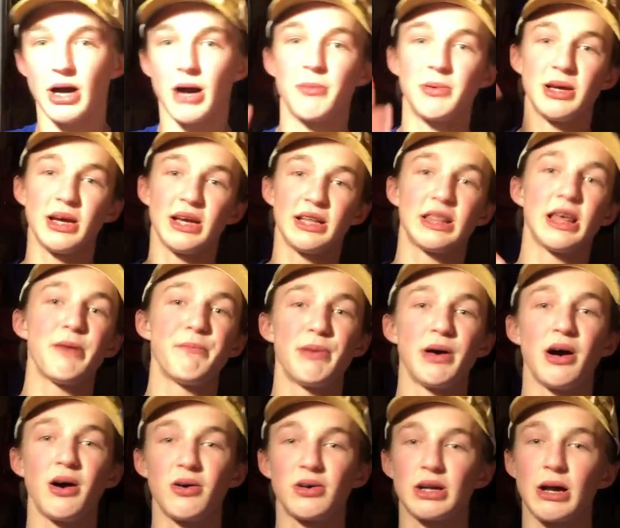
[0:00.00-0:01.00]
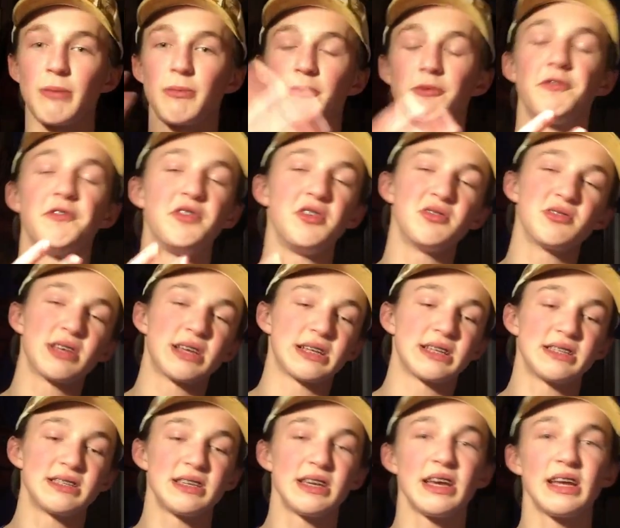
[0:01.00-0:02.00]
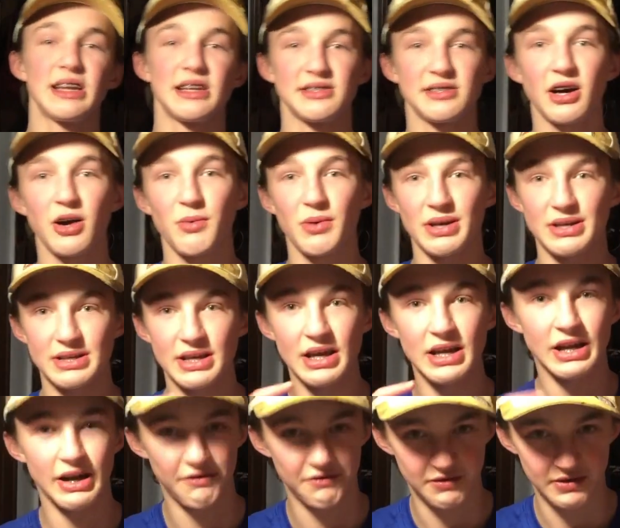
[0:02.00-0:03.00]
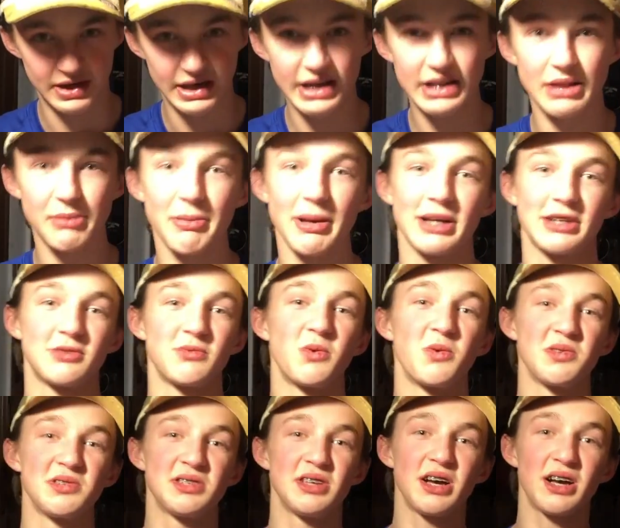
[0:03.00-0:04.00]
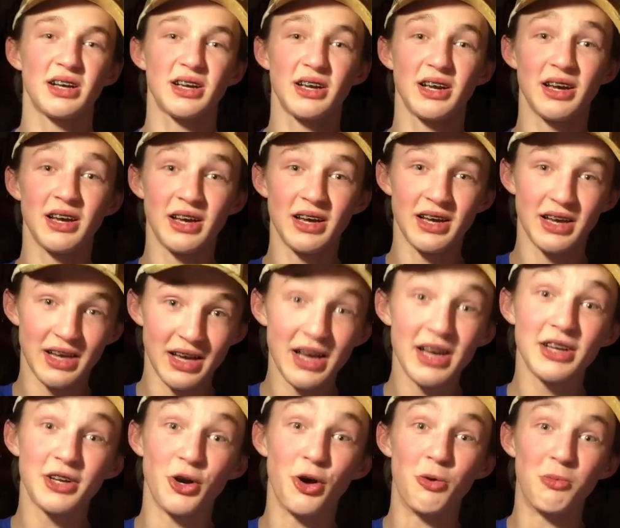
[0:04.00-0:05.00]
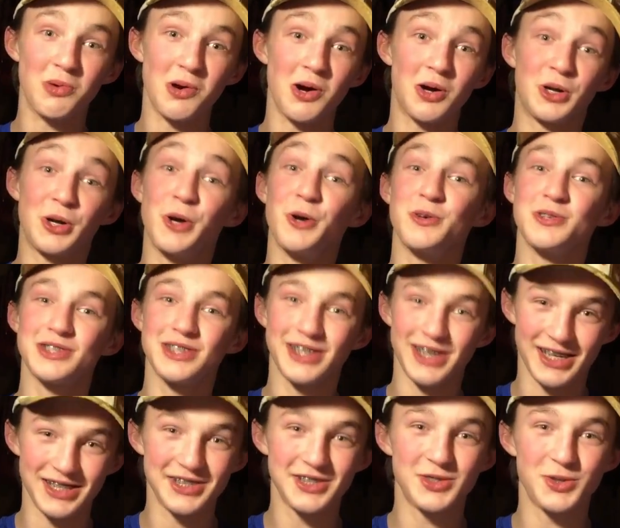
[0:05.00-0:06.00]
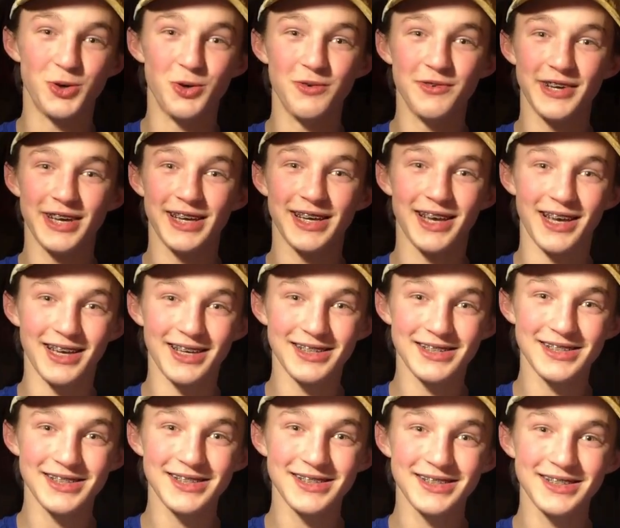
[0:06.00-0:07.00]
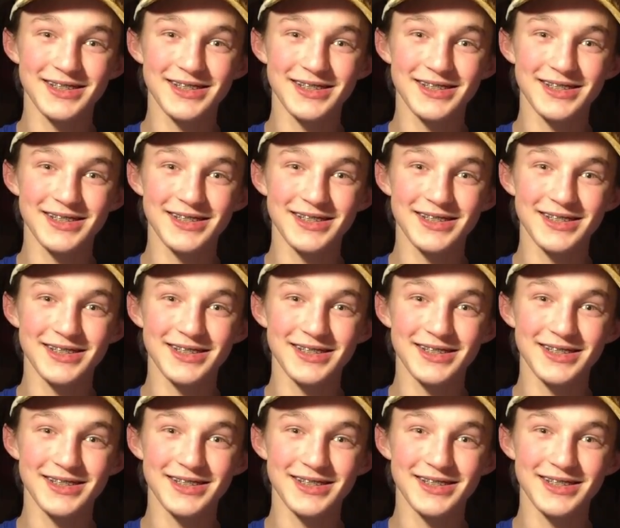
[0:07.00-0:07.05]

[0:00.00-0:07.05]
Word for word: comment, hit that bell, comment what videos you like to see, and as always, don't forget the Packers will always suck. Go Broncos and Skull Vikings.